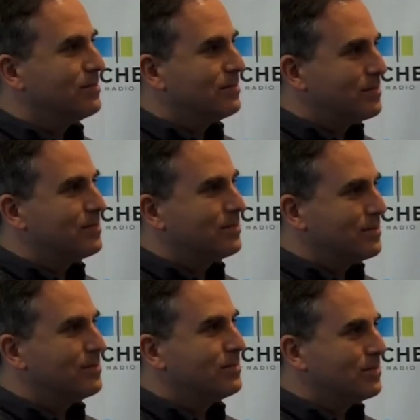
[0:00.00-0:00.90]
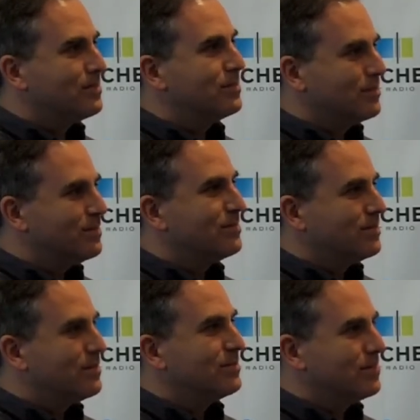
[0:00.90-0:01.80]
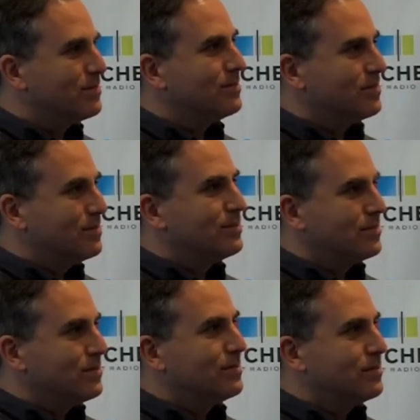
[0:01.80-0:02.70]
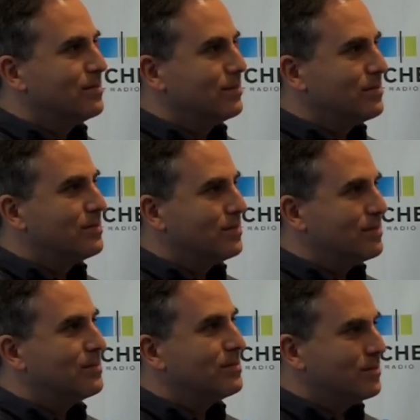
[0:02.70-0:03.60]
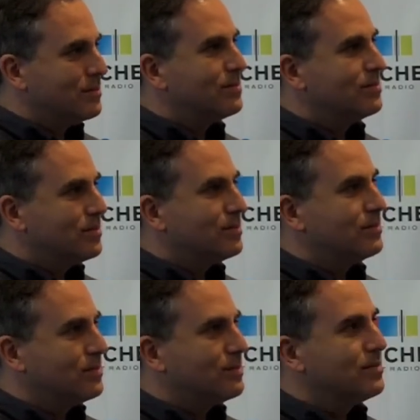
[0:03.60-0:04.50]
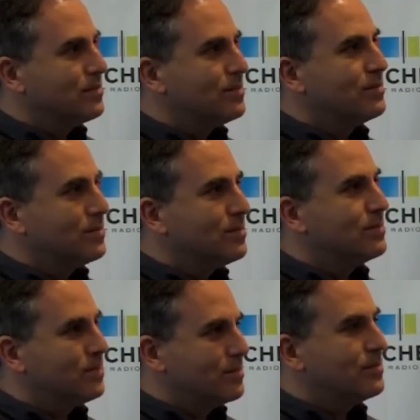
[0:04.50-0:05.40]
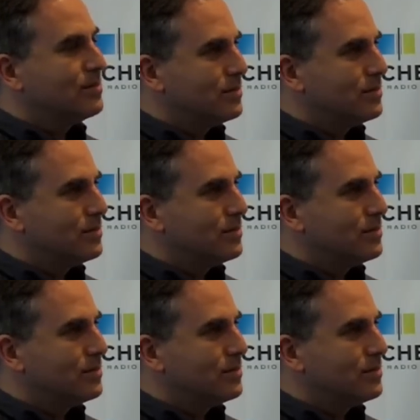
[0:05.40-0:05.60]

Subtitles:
(silent)